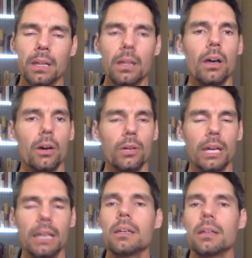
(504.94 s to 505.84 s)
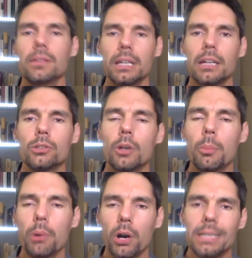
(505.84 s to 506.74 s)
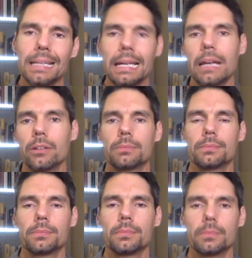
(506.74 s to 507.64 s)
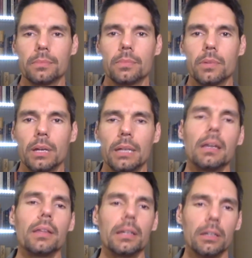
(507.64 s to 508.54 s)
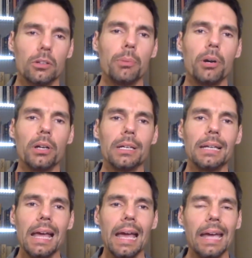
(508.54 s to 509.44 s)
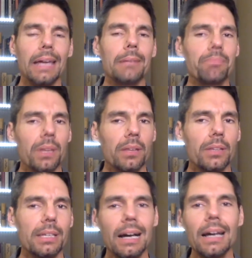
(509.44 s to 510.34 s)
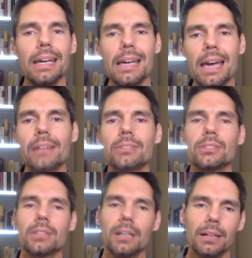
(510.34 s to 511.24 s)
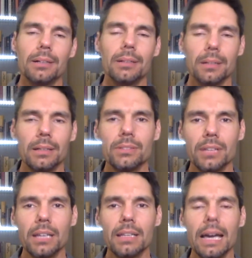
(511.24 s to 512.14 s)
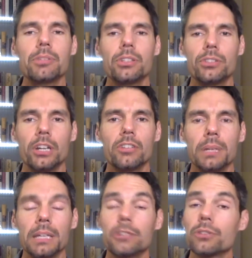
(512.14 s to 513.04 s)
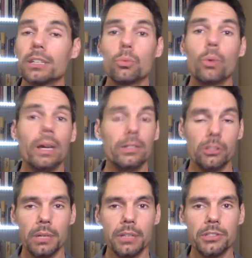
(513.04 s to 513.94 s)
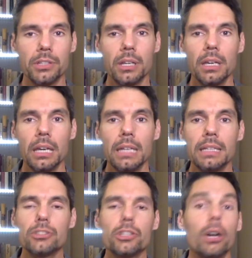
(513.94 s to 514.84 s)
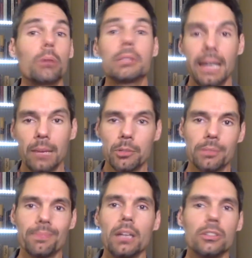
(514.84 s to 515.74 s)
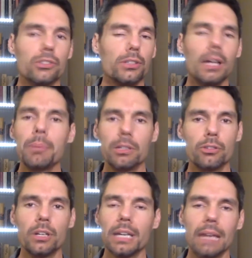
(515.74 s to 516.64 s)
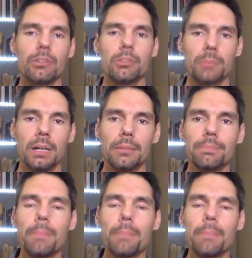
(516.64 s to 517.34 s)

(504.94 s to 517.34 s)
Okay, they go to a party together. Okay, they go to a party, and the guy has, let's say, a lapse in judgment. He drinks way too much, and he gets totally hammered, sloppy drunk out of his mind.